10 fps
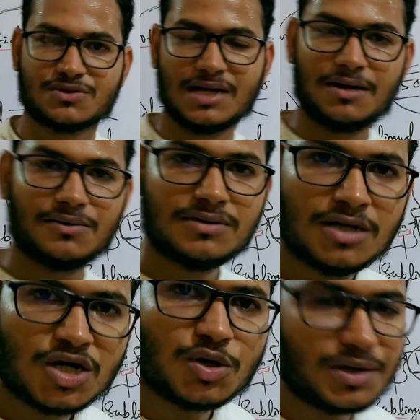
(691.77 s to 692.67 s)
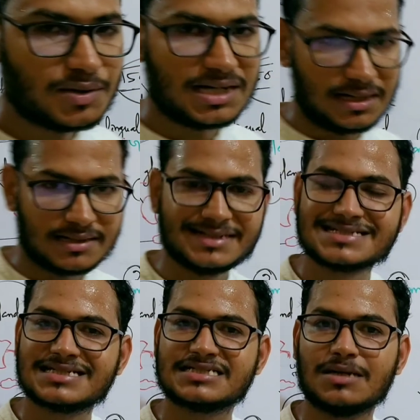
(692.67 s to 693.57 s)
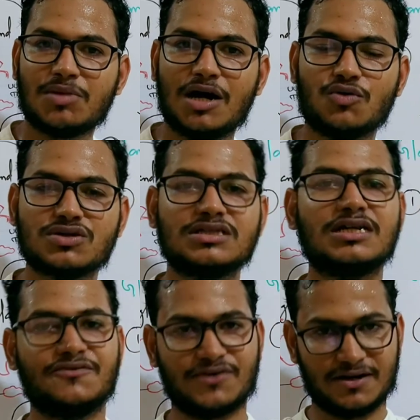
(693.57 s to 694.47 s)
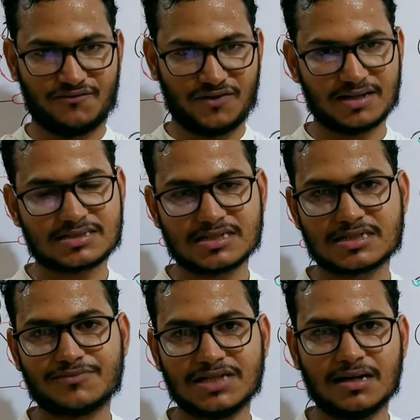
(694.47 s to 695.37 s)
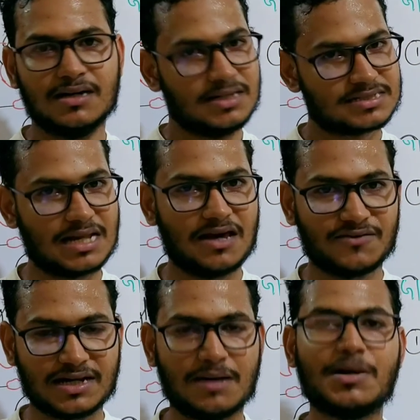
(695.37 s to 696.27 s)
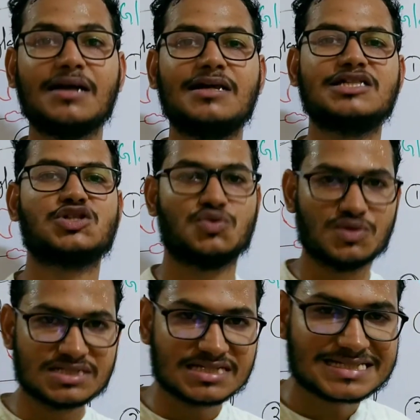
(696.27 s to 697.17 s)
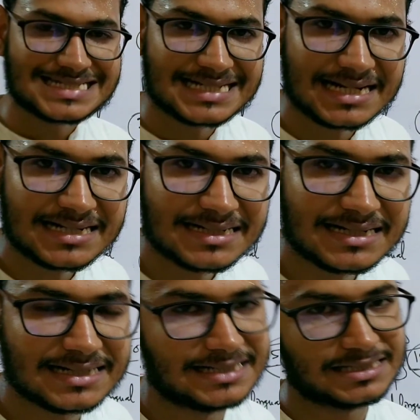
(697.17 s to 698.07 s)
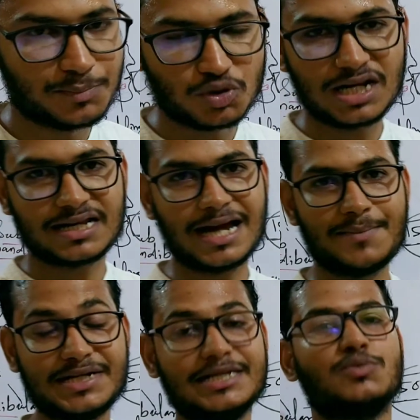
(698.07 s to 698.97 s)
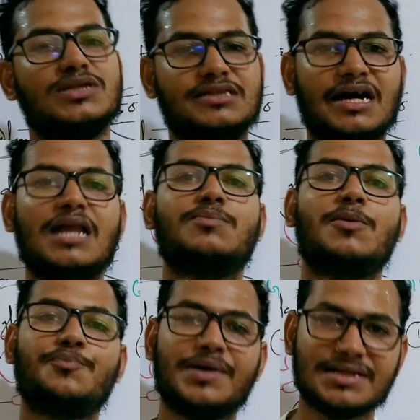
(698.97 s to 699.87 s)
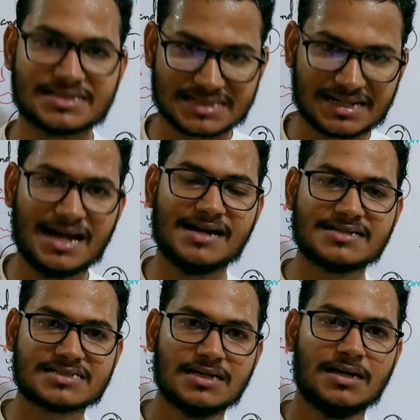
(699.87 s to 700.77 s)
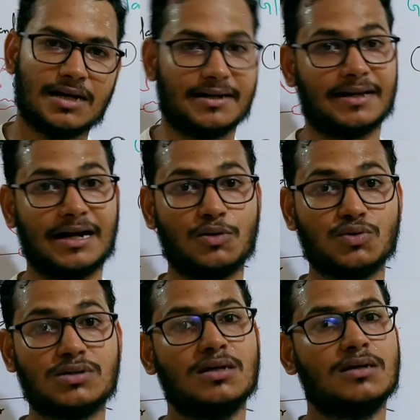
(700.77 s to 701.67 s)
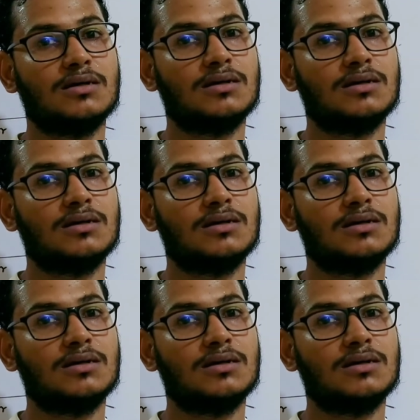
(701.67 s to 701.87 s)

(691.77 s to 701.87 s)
So now we will discuss about the different functions of the salivary amylase, which is secreted in the buccal cavity with the help of various glands, and about